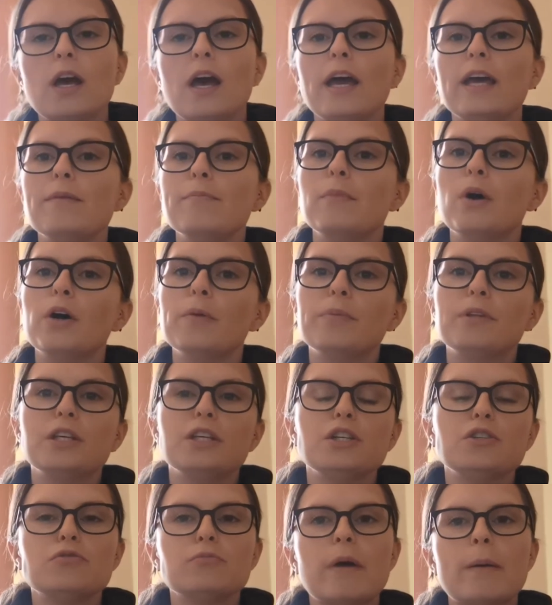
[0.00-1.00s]
It might be that
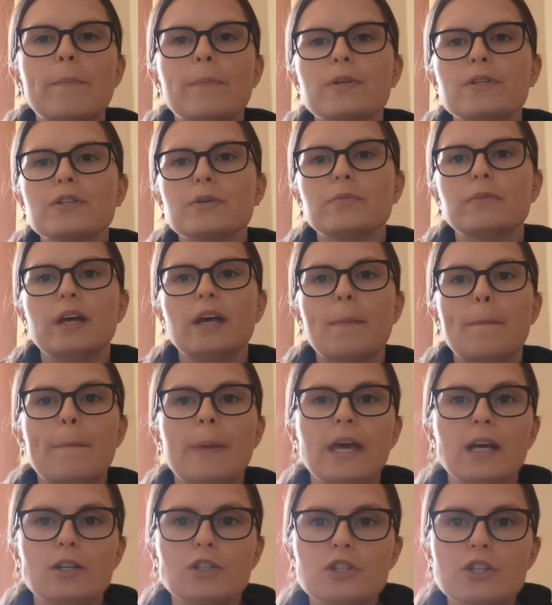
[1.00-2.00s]
you remember some
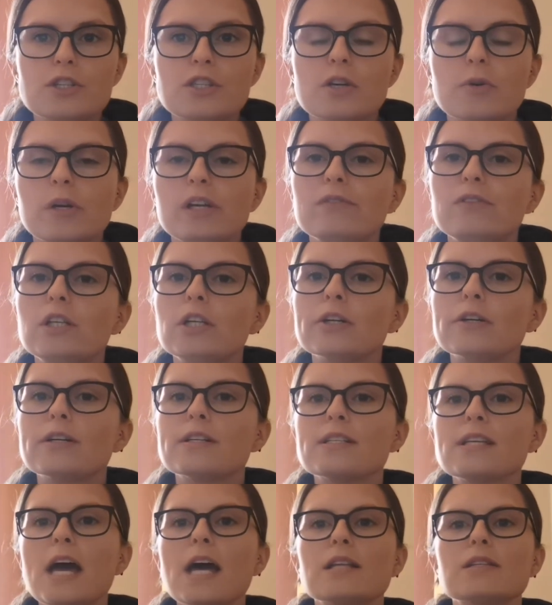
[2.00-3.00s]
pictures that we've
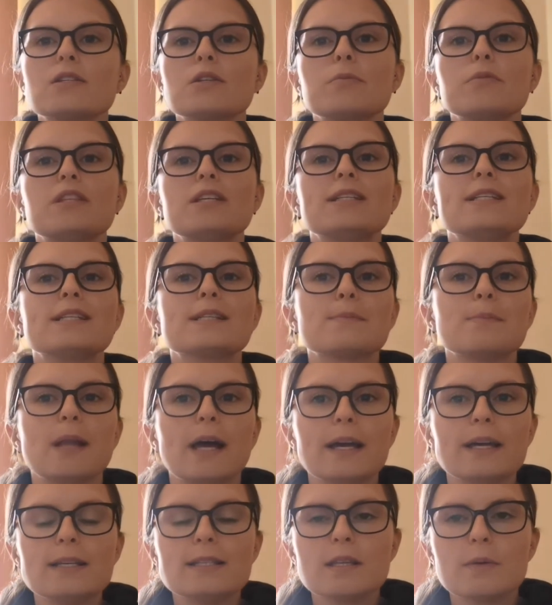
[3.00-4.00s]
looked at, some of the
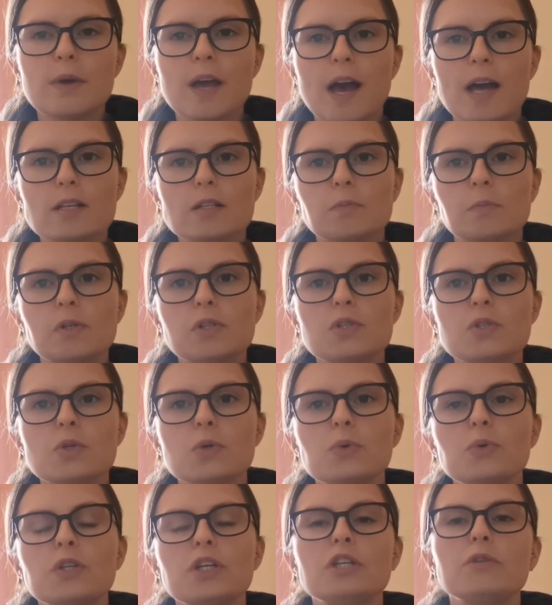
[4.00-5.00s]
displays that we had up in
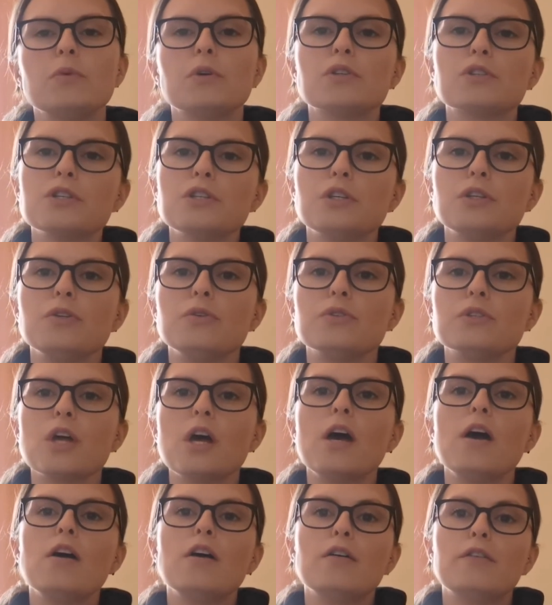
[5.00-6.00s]
school that you want to use
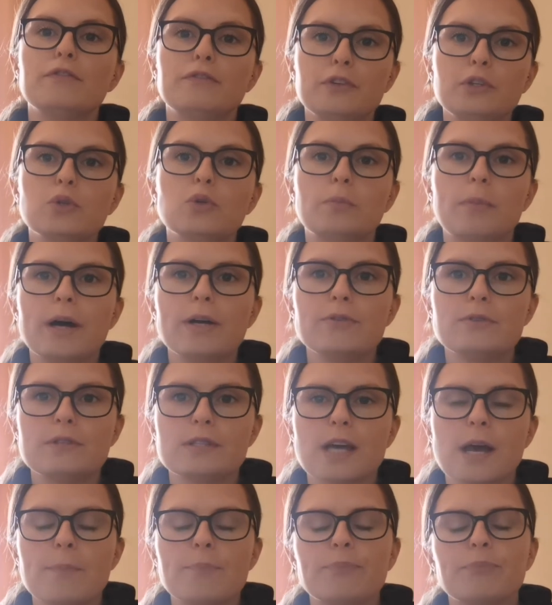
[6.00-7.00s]
for your
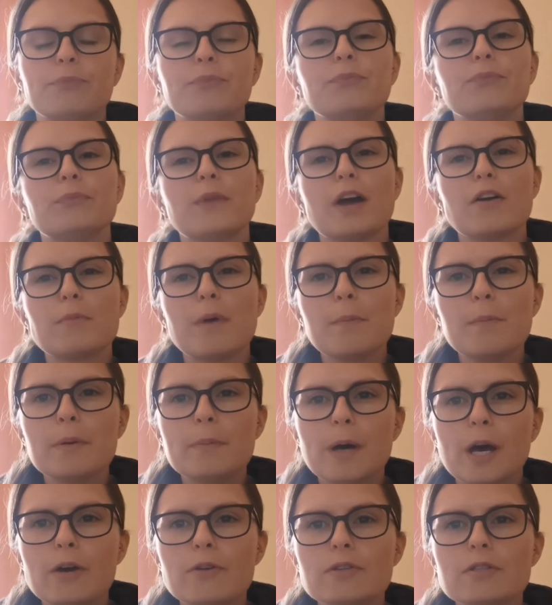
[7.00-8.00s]
poster. Now remember,
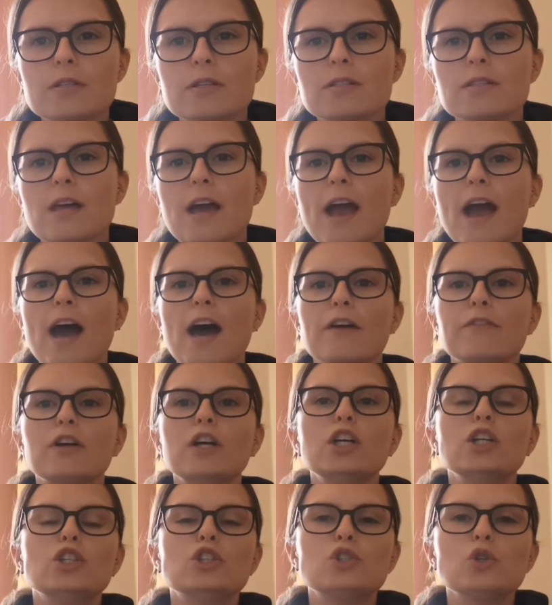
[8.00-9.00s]
posters, they have
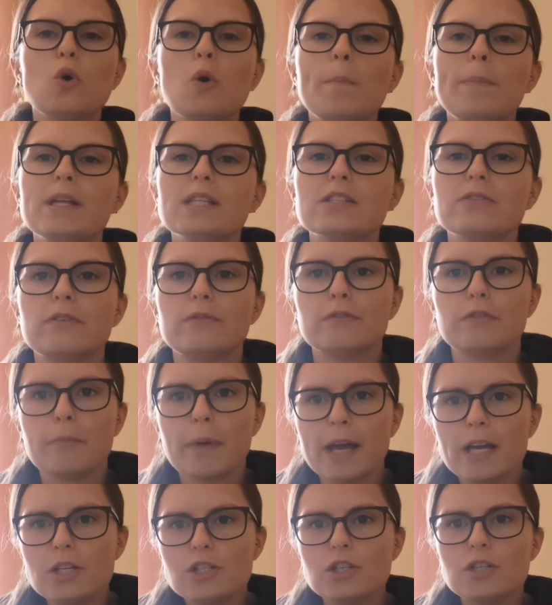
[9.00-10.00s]
short bits of
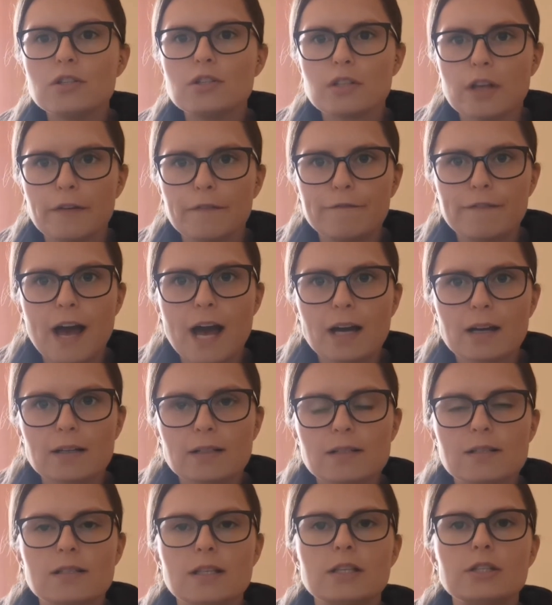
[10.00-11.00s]
information, so
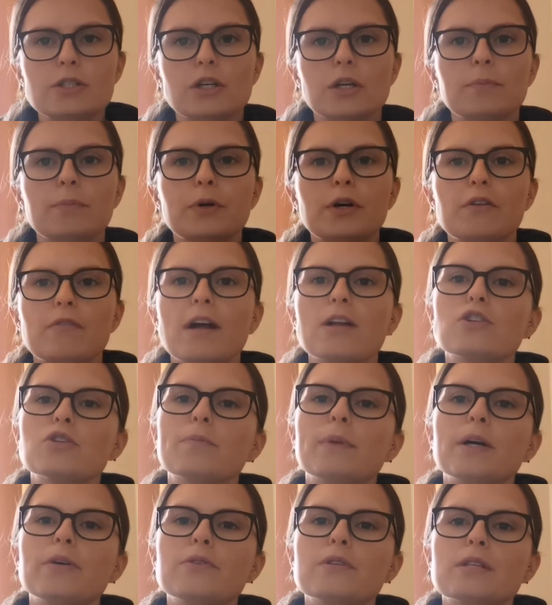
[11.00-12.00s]
facts that you can put around your
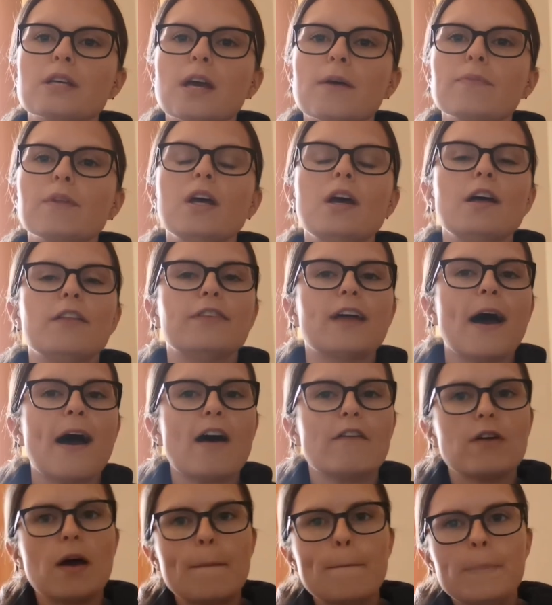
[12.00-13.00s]
poster that
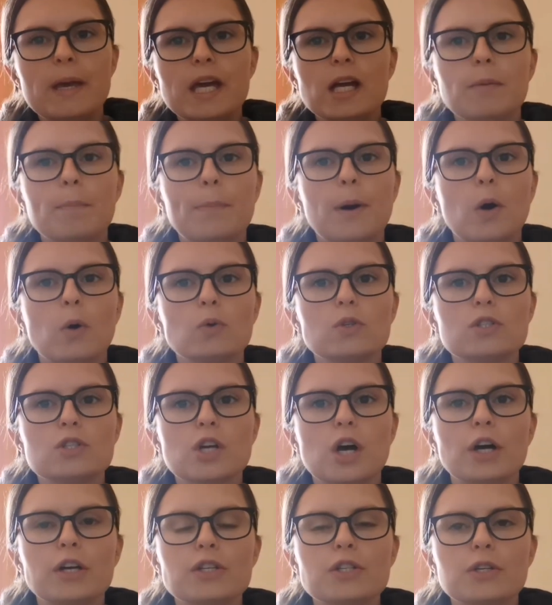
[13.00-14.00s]
have a big bold
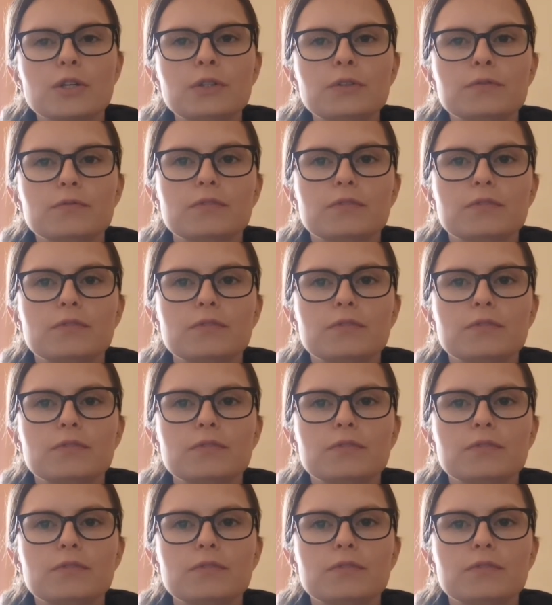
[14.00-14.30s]
title.